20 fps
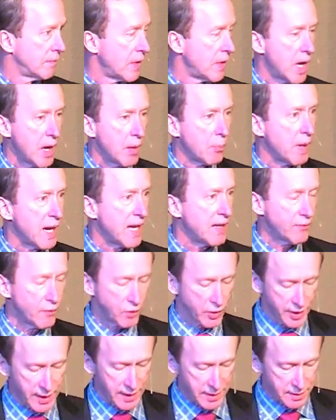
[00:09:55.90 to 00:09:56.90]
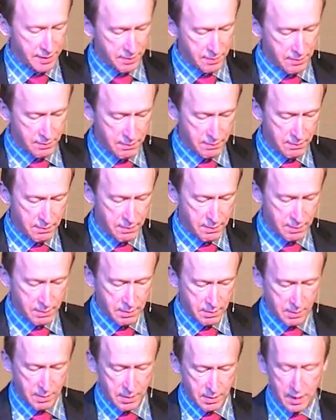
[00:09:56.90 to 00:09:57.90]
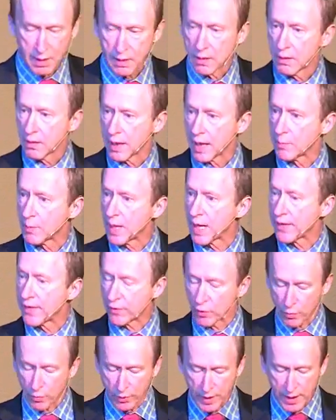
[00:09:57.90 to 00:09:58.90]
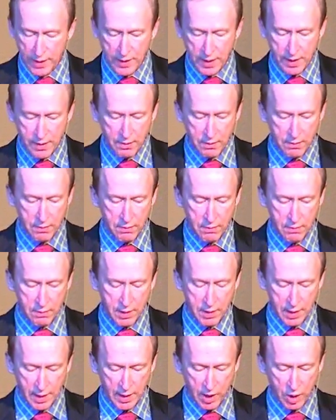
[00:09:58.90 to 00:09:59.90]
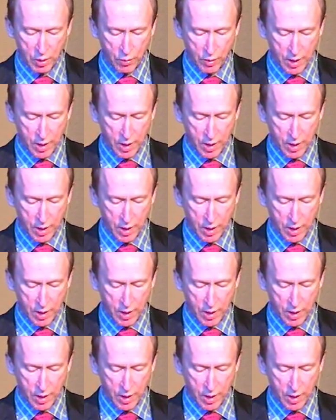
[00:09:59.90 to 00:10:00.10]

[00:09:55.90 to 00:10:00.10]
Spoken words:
Mindfulness and mindful breathing into our